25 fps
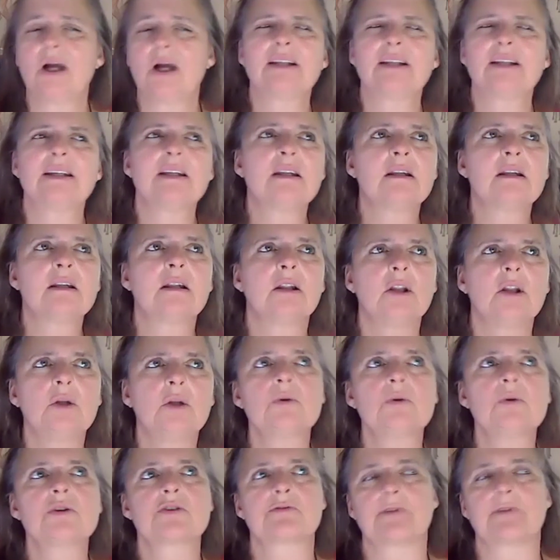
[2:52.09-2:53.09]
didn't
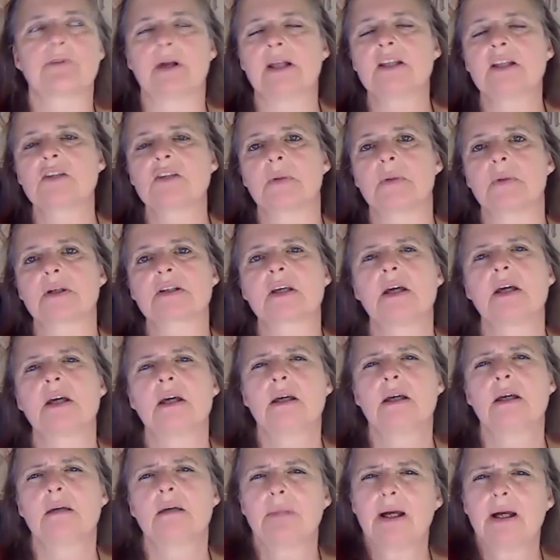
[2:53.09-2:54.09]
lose friends, but
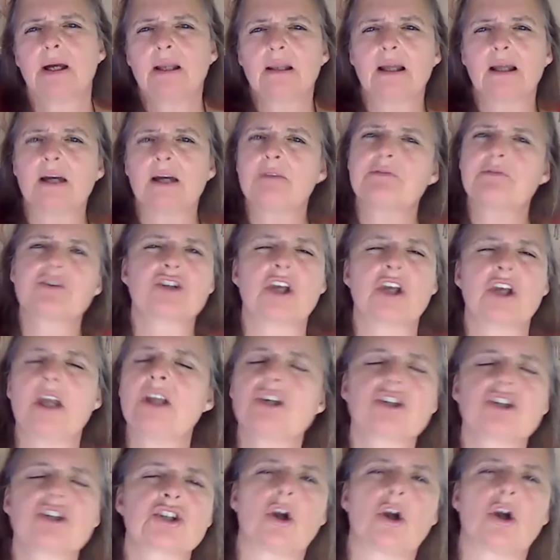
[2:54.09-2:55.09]
my life
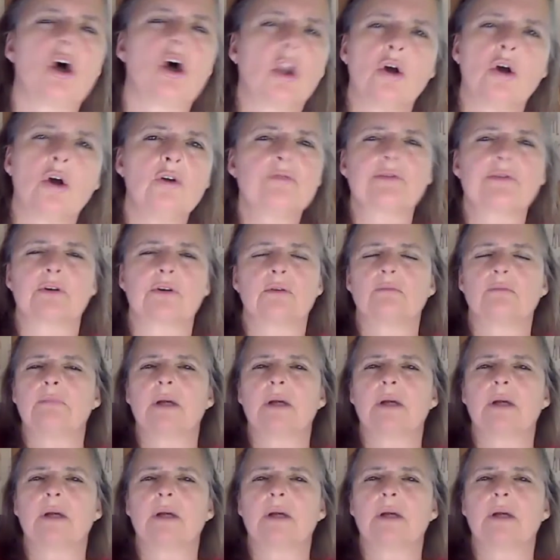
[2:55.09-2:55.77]
changed all over.